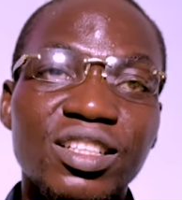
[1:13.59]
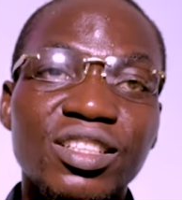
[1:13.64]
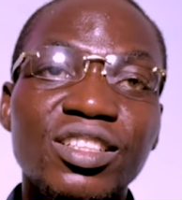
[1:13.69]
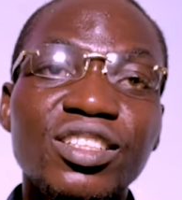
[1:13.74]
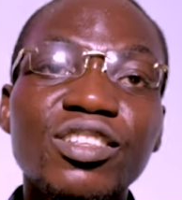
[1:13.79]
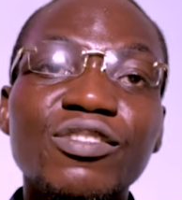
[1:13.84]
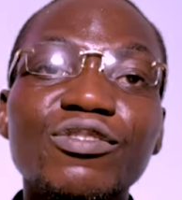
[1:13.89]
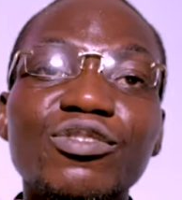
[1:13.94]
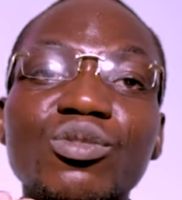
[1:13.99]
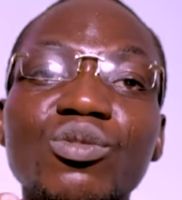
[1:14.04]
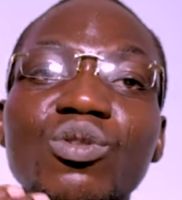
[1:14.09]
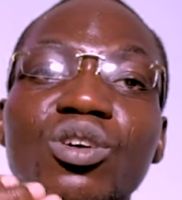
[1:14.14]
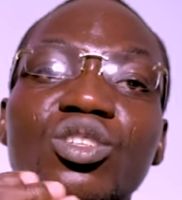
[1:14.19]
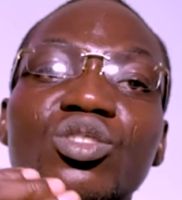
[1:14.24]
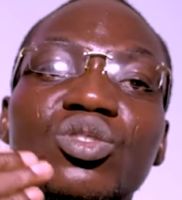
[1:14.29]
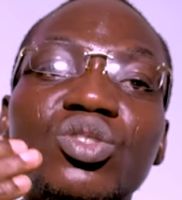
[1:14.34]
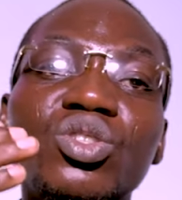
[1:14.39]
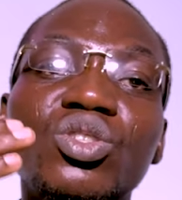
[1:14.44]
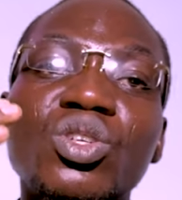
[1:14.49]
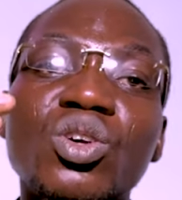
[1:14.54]
If you
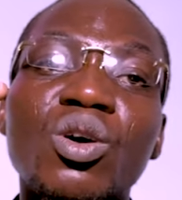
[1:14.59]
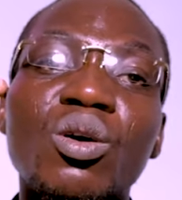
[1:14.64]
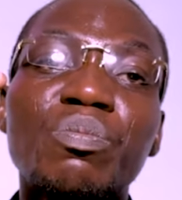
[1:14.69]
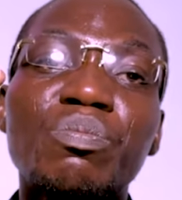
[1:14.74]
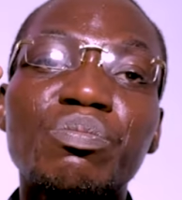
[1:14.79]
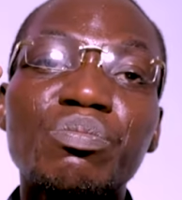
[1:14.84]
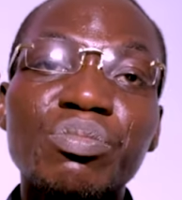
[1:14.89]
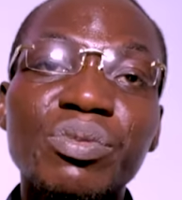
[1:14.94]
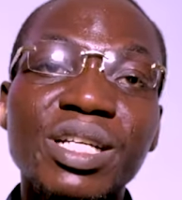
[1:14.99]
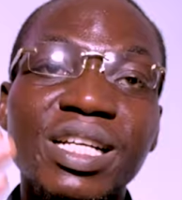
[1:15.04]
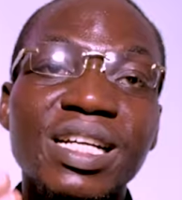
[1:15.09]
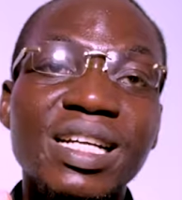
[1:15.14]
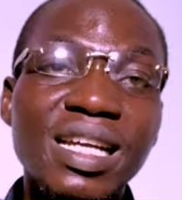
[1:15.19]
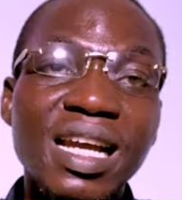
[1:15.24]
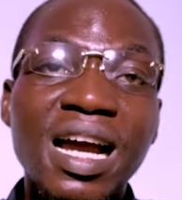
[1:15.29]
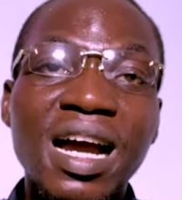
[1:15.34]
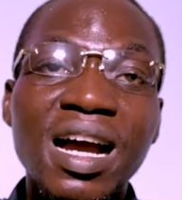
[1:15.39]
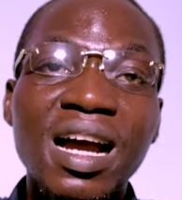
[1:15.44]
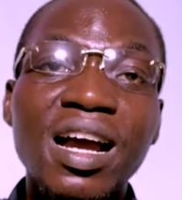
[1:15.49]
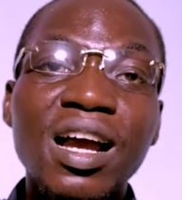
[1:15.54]
want your
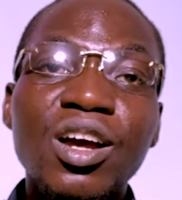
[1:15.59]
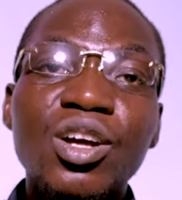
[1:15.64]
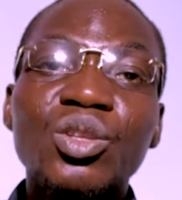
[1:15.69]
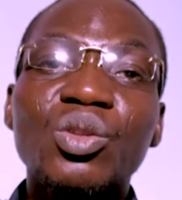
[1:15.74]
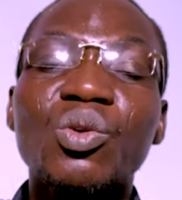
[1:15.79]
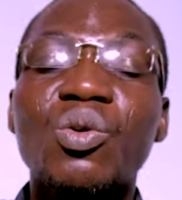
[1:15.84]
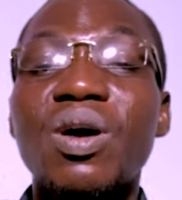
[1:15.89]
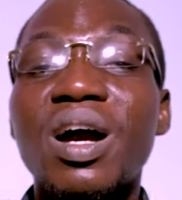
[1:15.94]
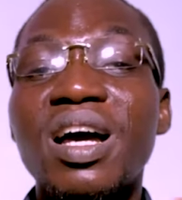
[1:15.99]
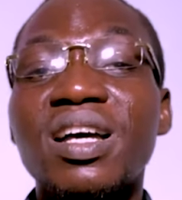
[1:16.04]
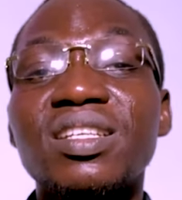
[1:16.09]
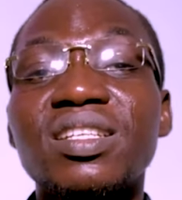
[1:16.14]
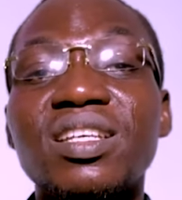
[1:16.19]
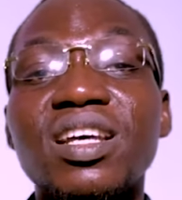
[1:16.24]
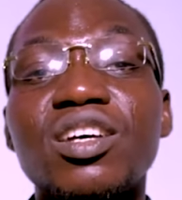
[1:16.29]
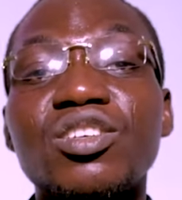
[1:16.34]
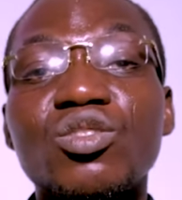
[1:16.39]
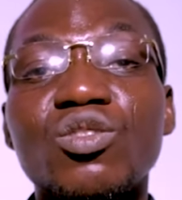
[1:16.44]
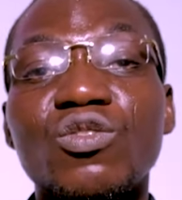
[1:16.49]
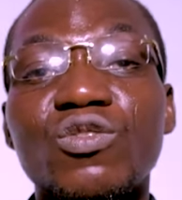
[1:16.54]
prayer to answer
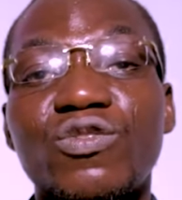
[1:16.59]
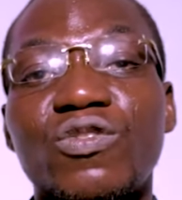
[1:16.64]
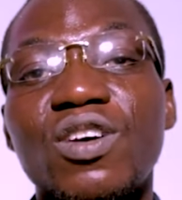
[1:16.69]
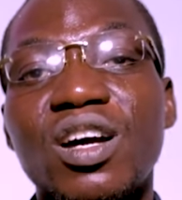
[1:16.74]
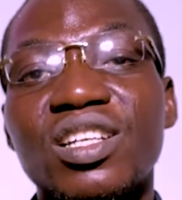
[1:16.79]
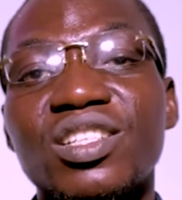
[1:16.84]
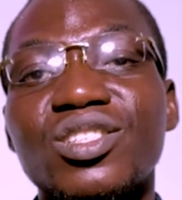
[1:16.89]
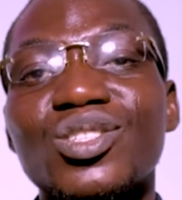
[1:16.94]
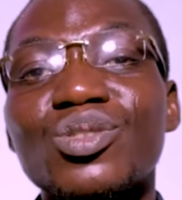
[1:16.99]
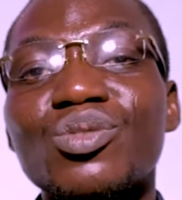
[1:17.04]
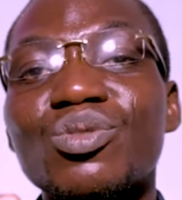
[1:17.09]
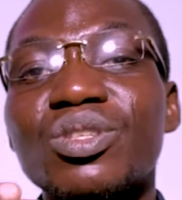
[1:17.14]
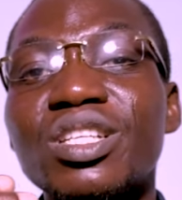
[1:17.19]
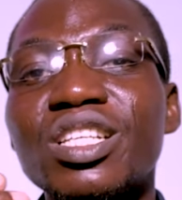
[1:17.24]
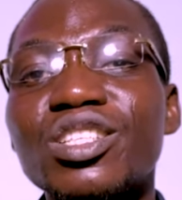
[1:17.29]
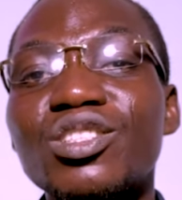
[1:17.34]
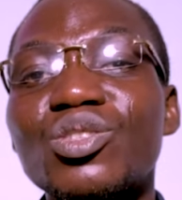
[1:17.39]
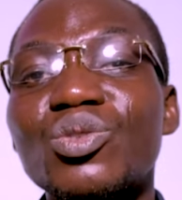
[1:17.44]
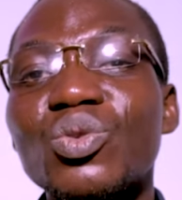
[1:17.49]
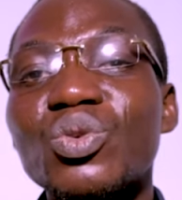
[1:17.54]
so fast, you
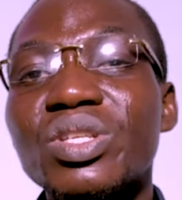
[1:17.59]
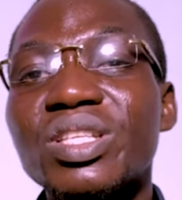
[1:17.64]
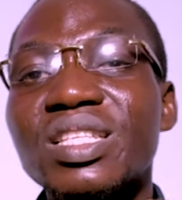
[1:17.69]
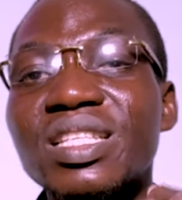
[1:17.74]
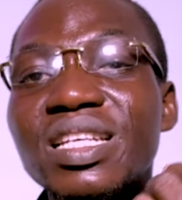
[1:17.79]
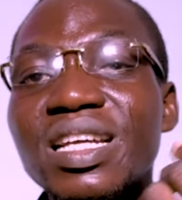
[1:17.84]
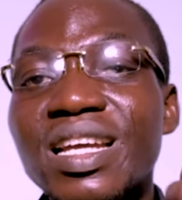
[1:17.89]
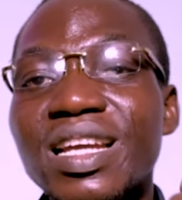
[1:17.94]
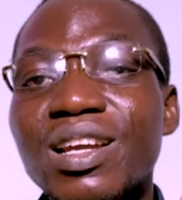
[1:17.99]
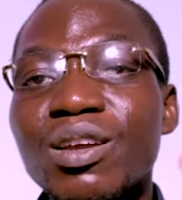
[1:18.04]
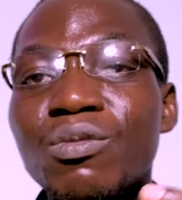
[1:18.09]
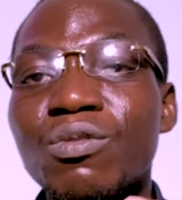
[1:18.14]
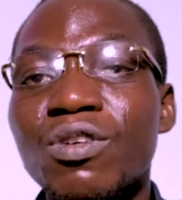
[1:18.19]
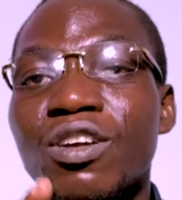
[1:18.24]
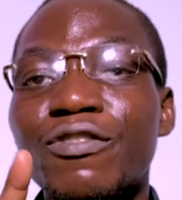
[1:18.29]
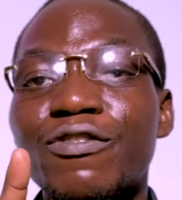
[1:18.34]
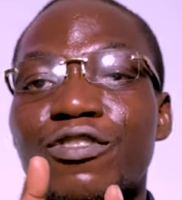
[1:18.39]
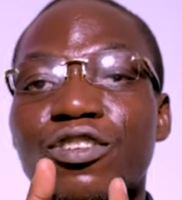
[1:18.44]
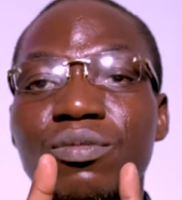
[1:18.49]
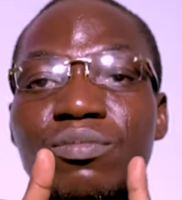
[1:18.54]
need to stay away
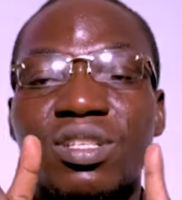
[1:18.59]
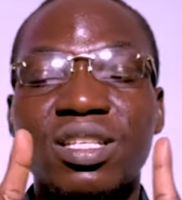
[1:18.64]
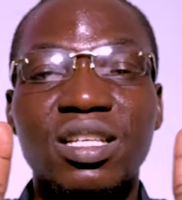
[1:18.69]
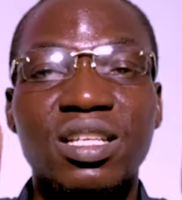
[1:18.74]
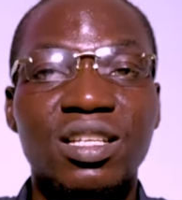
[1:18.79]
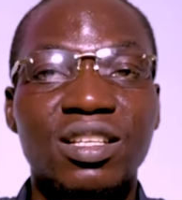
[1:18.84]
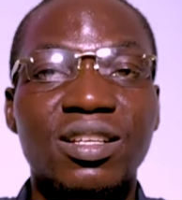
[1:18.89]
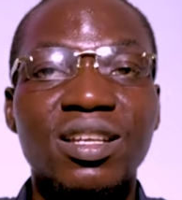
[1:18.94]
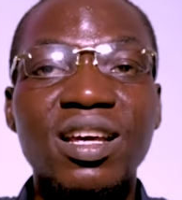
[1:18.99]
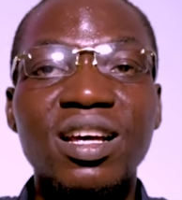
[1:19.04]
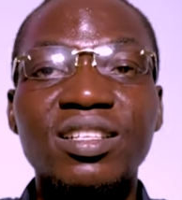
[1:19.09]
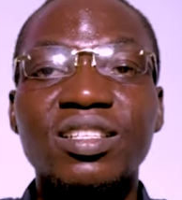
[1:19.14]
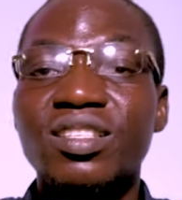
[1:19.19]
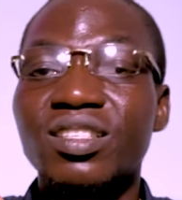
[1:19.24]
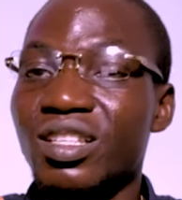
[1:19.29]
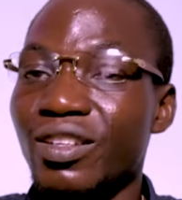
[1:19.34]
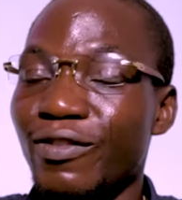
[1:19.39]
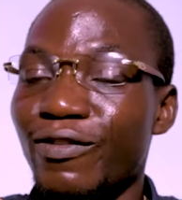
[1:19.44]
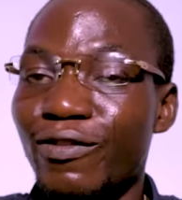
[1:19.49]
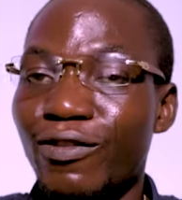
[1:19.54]
from sin. That is
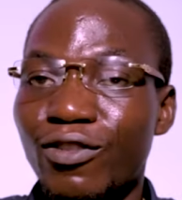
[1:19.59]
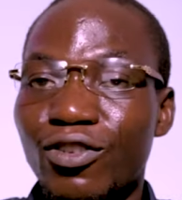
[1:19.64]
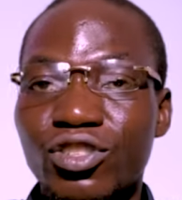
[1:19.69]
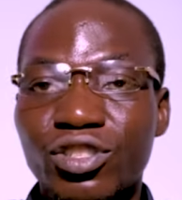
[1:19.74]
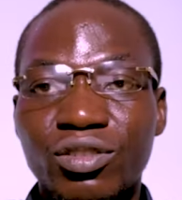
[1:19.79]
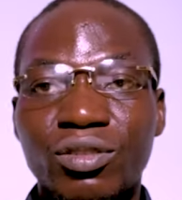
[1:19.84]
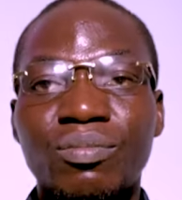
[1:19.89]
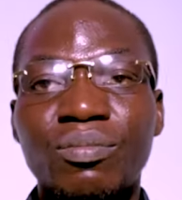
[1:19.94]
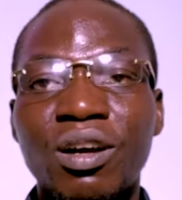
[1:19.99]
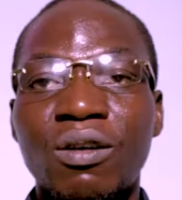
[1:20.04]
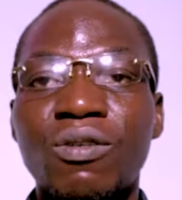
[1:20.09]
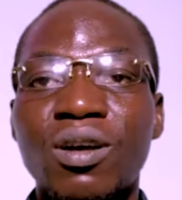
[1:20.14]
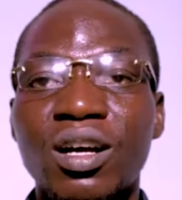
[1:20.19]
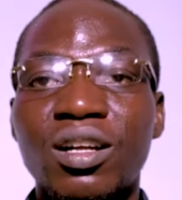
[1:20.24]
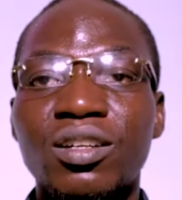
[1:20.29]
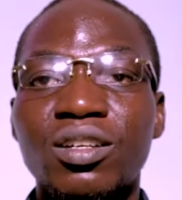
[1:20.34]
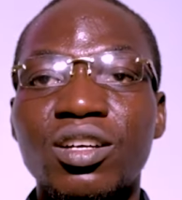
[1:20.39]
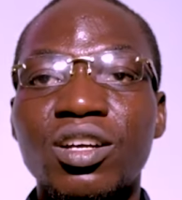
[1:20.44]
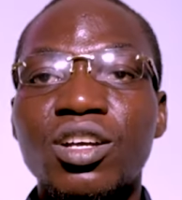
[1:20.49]
the first number one.